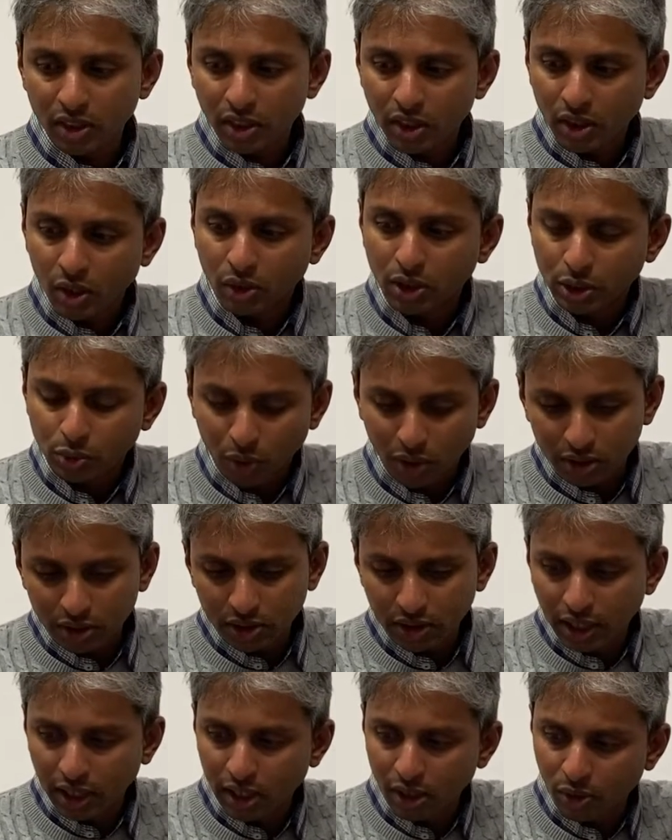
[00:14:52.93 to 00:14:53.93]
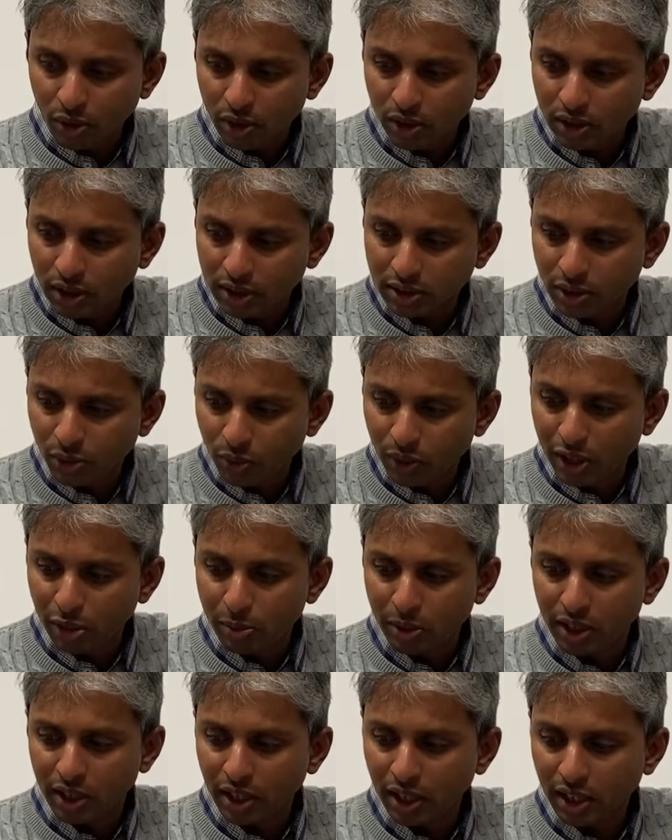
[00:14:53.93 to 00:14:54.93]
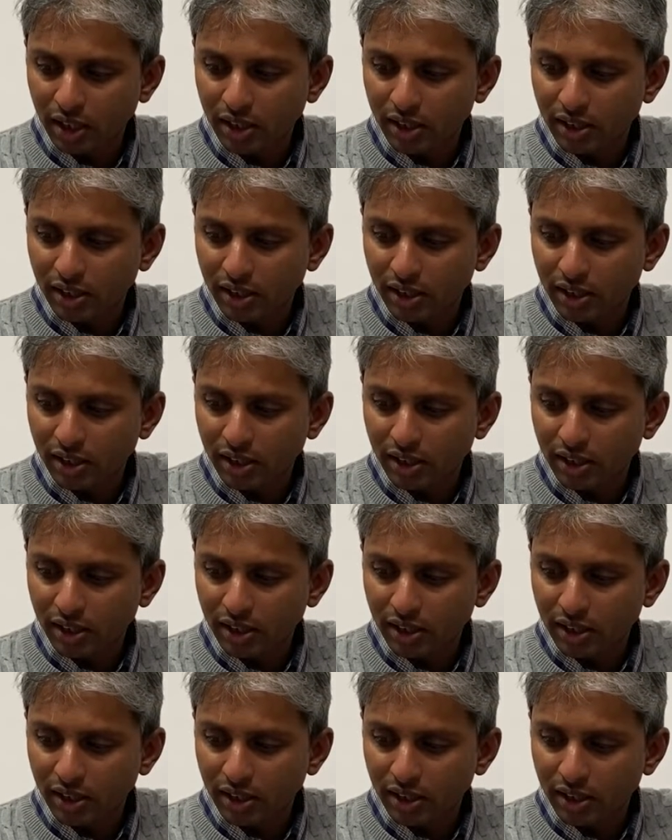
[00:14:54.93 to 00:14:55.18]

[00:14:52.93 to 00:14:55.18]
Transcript: No, this one. Yeah, right? Really big, yeah.